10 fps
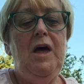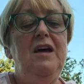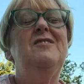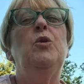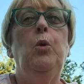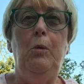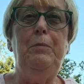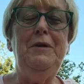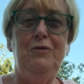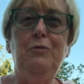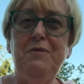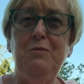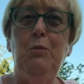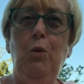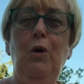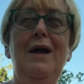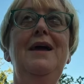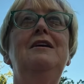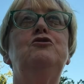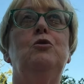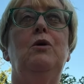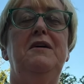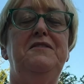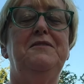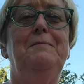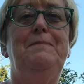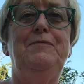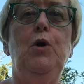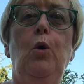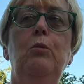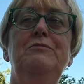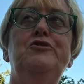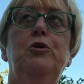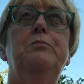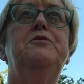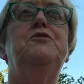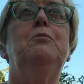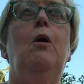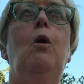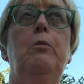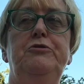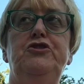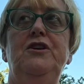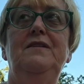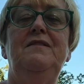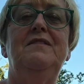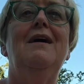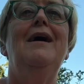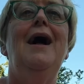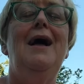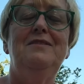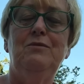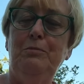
has opened up some more inner doors opened up some options and some